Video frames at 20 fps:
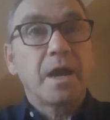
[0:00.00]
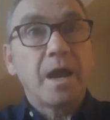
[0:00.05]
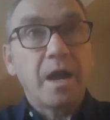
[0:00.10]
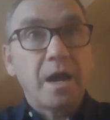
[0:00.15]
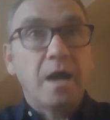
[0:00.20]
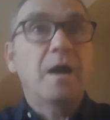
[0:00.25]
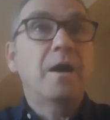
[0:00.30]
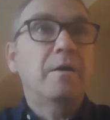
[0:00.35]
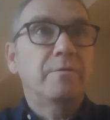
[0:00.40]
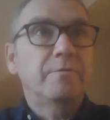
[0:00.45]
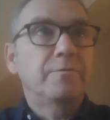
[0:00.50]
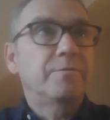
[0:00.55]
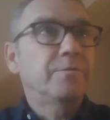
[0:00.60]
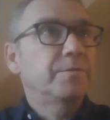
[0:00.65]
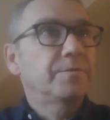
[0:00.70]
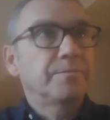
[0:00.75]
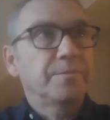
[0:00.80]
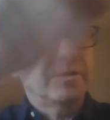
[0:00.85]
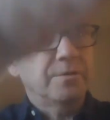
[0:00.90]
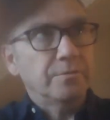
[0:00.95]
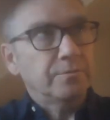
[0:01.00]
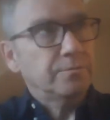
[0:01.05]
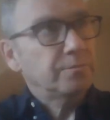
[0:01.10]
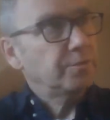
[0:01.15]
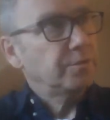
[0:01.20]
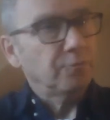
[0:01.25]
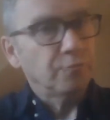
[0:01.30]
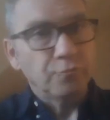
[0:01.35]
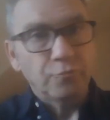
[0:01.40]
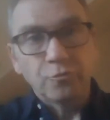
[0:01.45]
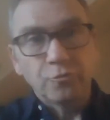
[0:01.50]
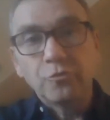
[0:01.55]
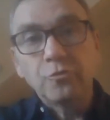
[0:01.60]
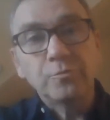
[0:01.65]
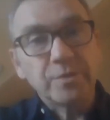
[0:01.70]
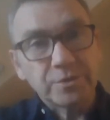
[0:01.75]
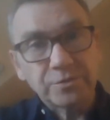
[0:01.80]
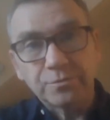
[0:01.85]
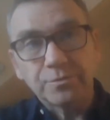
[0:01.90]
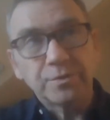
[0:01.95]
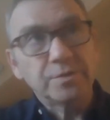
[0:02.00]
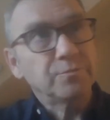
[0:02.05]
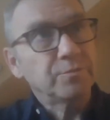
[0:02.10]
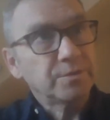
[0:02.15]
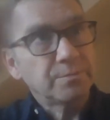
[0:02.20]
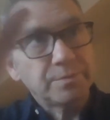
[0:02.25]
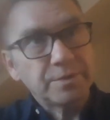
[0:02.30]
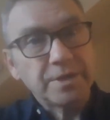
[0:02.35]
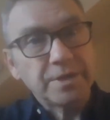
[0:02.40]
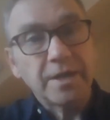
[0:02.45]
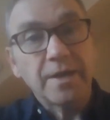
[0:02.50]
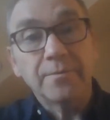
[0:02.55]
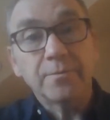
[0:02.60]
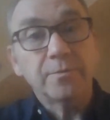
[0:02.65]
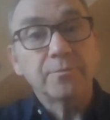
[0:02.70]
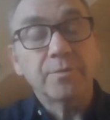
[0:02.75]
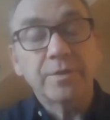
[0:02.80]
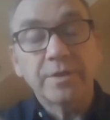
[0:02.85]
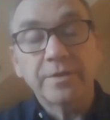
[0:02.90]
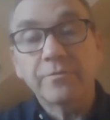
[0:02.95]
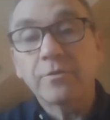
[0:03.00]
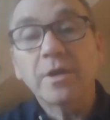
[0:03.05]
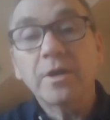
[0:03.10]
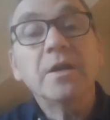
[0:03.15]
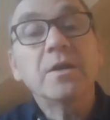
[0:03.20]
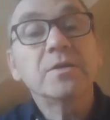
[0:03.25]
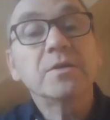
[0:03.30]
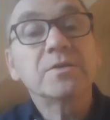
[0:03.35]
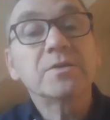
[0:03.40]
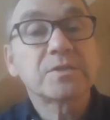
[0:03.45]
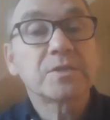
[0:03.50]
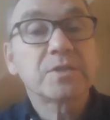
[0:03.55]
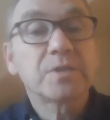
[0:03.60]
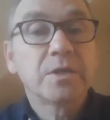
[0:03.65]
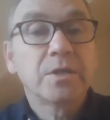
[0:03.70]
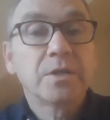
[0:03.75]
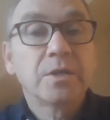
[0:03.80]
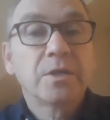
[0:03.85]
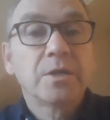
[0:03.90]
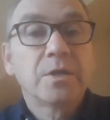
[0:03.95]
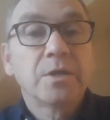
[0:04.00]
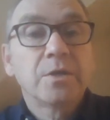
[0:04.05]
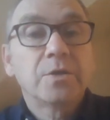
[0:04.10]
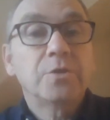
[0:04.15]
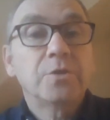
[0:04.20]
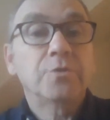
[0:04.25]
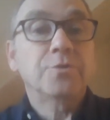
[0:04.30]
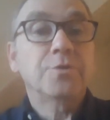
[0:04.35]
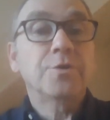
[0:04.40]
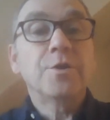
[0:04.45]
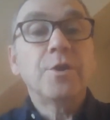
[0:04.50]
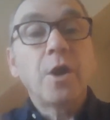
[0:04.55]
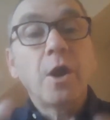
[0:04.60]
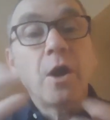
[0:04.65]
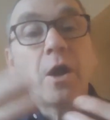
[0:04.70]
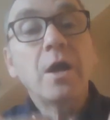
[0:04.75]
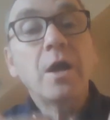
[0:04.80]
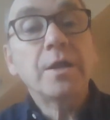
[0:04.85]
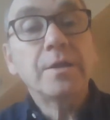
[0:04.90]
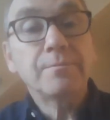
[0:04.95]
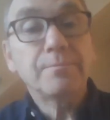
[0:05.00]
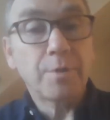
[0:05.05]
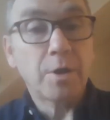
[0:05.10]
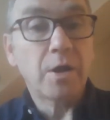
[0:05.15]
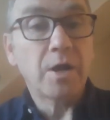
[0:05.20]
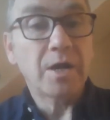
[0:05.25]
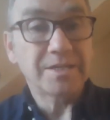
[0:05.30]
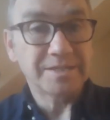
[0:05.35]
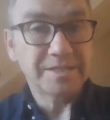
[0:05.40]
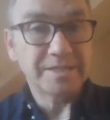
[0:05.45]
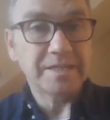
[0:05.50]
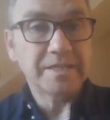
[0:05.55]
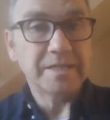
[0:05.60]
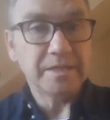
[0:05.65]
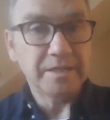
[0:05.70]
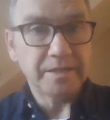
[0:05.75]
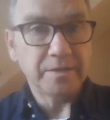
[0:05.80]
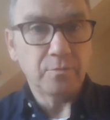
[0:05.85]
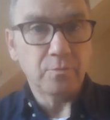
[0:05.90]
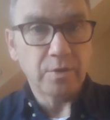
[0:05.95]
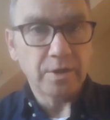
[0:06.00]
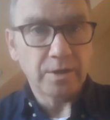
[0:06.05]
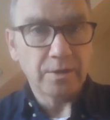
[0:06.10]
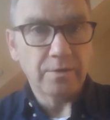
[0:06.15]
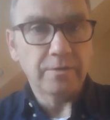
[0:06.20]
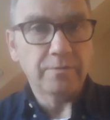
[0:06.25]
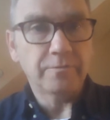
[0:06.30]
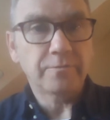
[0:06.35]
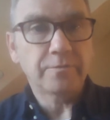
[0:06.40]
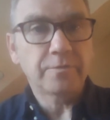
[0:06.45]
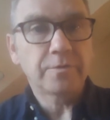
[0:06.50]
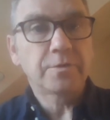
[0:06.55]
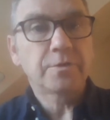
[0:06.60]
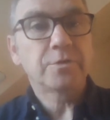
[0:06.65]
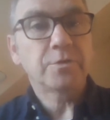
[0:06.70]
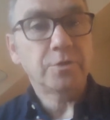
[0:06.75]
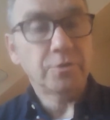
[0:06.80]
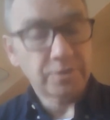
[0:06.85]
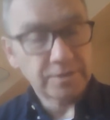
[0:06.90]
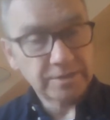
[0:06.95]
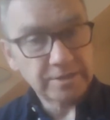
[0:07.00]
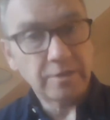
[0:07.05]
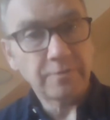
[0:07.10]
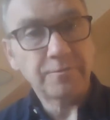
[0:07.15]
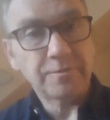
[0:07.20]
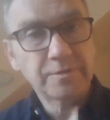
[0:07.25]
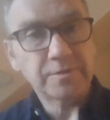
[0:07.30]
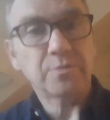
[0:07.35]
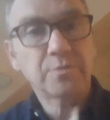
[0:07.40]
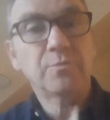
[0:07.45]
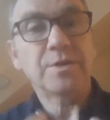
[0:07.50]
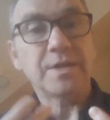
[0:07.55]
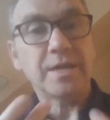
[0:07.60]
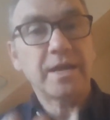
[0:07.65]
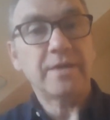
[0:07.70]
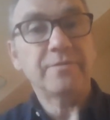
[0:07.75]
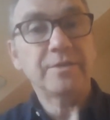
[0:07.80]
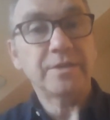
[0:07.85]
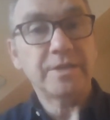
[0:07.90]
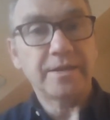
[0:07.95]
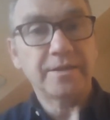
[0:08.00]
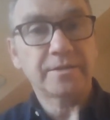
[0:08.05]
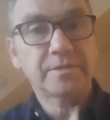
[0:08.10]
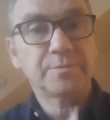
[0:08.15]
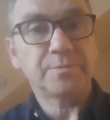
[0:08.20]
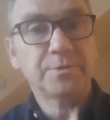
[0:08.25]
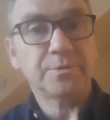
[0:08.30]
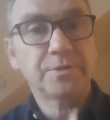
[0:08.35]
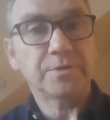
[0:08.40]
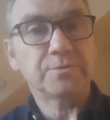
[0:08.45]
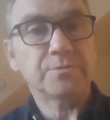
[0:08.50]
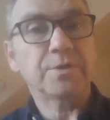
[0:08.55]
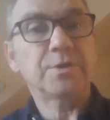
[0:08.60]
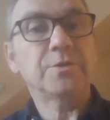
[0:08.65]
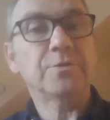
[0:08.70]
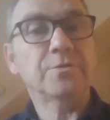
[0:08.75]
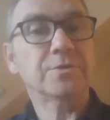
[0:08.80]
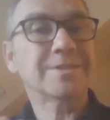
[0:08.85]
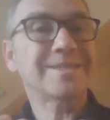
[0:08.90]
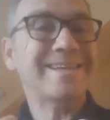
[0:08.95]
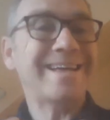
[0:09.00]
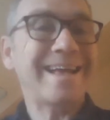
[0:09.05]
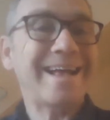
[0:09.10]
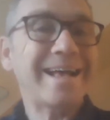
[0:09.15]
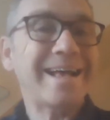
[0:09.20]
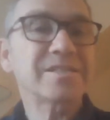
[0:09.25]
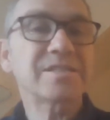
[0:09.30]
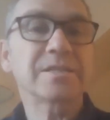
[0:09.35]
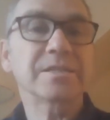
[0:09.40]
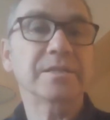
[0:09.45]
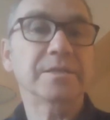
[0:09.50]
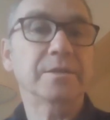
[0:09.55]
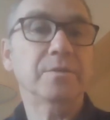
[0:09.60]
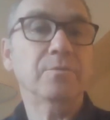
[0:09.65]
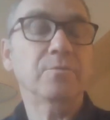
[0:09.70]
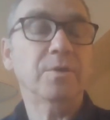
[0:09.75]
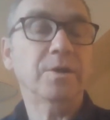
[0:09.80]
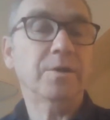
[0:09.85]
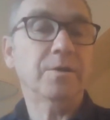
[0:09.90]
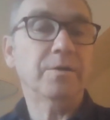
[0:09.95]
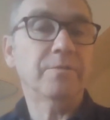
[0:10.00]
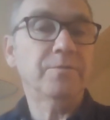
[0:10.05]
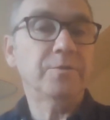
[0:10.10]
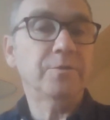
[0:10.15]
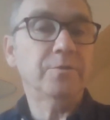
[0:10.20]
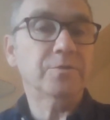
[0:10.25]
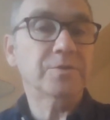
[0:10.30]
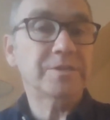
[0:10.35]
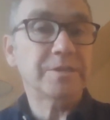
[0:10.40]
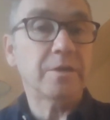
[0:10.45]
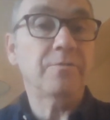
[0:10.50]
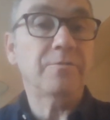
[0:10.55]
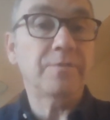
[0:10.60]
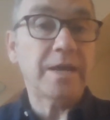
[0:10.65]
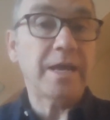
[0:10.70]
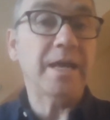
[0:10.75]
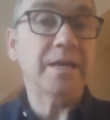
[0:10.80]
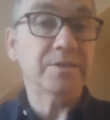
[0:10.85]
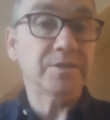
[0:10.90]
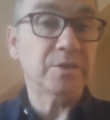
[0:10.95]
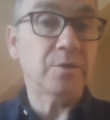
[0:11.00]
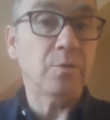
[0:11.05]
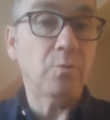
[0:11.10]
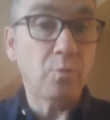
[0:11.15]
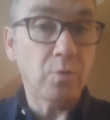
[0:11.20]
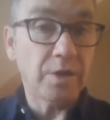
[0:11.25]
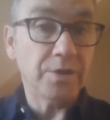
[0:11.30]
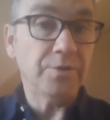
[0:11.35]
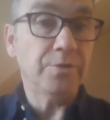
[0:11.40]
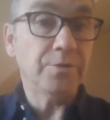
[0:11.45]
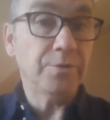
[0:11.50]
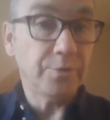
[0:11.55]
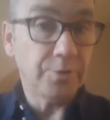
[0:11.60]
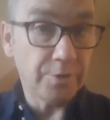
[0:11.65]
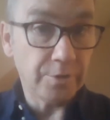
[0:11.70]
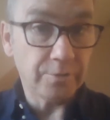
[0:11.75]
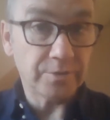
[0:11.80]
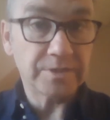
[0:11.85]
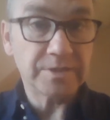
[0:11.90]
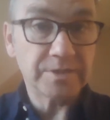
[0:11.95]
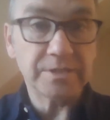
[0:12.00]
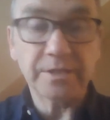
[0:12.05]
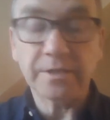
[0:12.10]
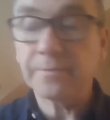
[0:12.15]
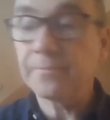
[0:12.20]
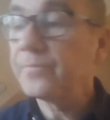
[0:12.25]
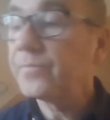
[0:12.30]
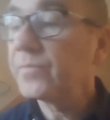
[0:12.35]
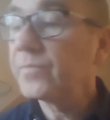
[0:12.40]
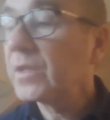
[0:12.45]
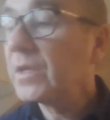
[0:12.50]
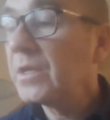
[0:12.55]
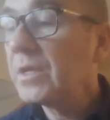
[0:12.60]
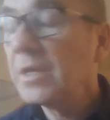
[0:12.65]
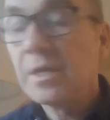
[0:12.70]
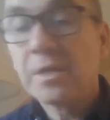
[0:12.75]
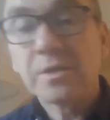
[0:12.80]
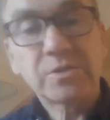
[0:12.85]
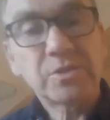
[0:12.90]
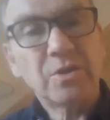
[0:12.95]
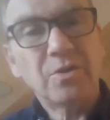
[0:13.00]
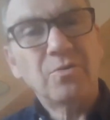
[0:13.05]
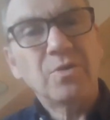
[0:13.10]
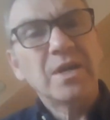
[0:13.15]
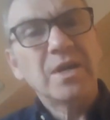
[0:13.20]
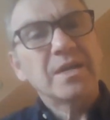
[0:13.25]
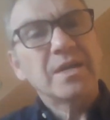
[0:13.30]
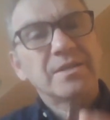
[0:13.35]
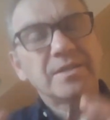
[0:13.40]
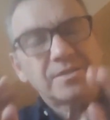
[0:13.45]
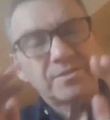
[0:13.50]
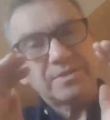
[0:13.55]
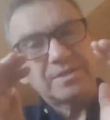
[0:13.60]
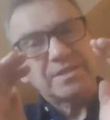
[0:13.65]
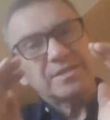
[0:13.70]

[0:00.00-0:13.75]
of, you know, the room that you're in with the piano and whatever else, you're non-positingly aware of yourself as the one having that experience, right? You're tacitly aware of yourself as the one noticing. So, so he